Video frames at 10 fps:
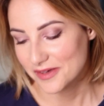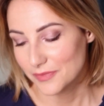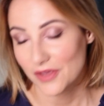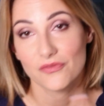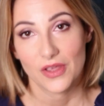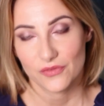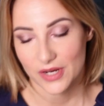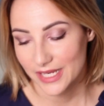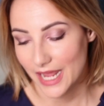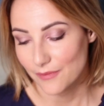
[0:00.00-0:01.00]
my
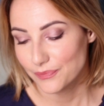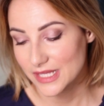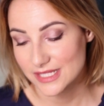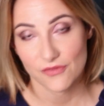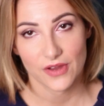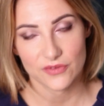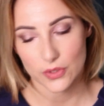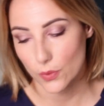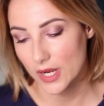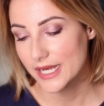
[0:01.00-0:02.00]
favorite. Yeah, it's the
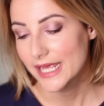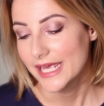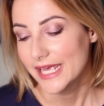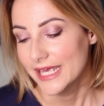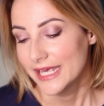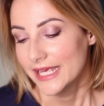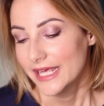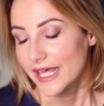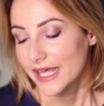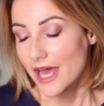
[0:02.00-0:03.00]
favorite
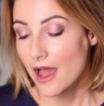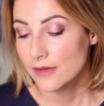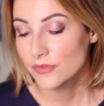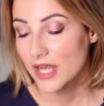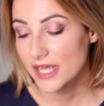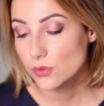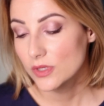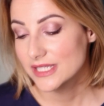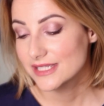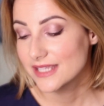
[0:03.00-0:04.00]
one. The next
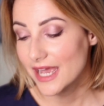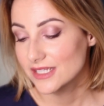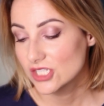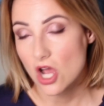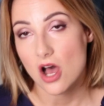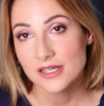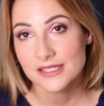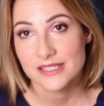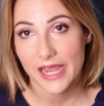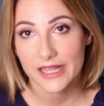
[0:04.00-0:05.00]
one is TED Talks
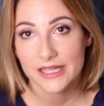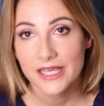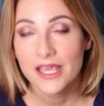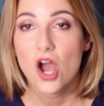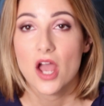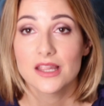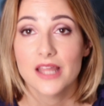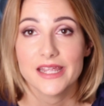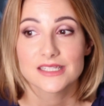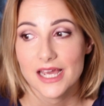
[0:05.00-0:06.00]
Daily. I
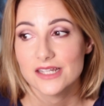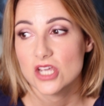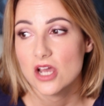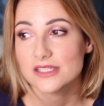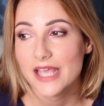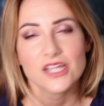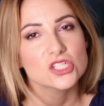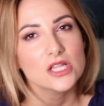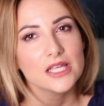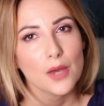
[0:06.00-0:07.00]
like TED Talks.
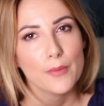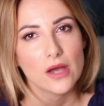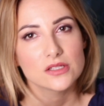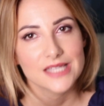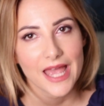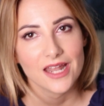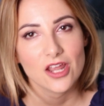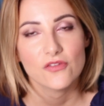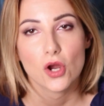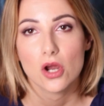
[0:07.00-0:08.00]
Actually, about TED,
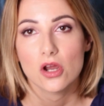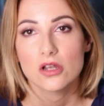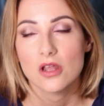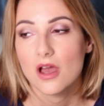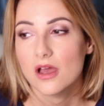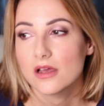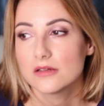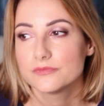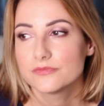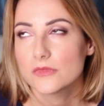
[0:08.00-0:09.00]
I've heard
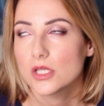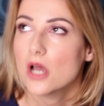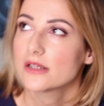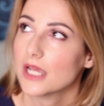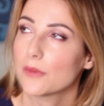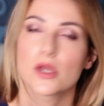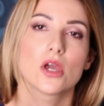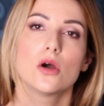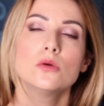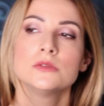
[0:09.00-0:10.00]
a long time
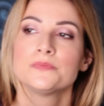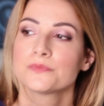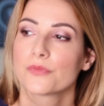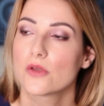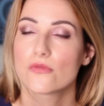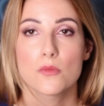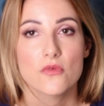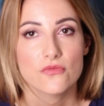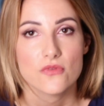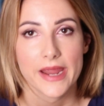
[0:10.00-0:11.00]
ago from
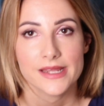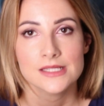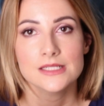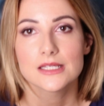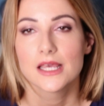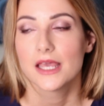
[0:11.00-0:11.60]
a friend,